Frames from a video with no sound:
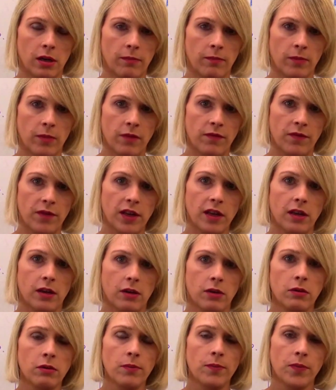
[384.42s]

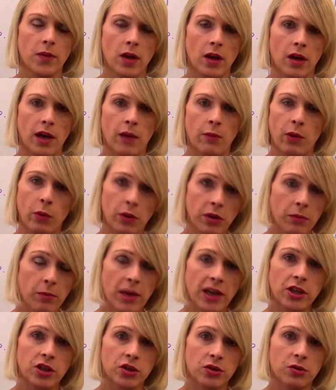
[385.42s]
video, and we want to
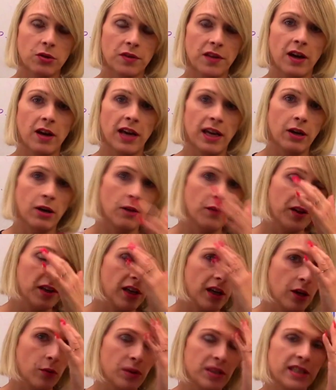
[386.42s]
make sure that in our
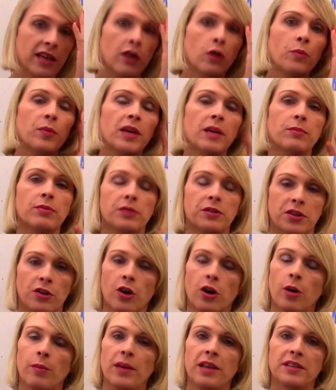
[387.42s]
video we tell people to
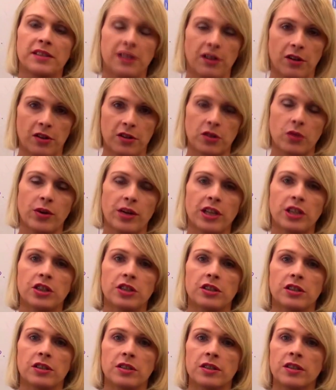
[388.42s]
comment and ask
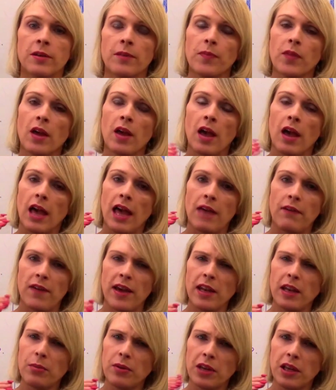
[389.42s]
questions, if
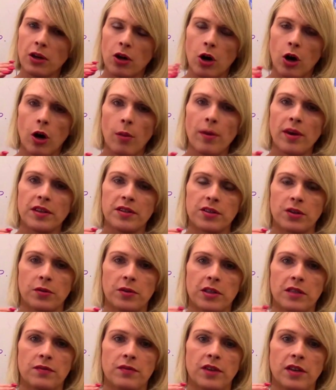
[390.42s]
anybody comments on
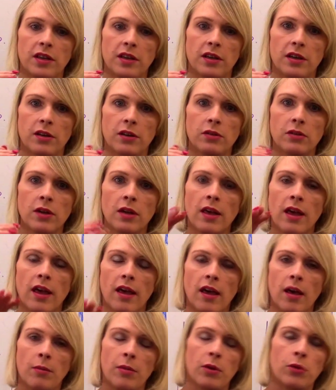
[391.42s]
this video,
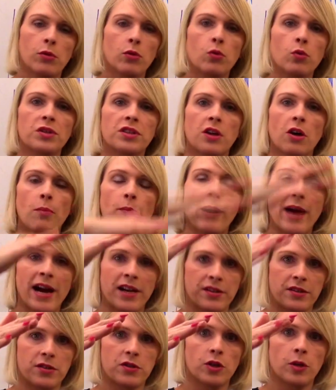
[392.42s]
it will always go back
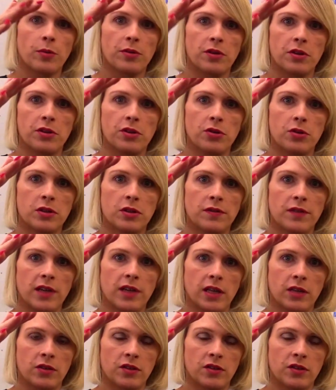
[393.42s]
to the top of the news feed.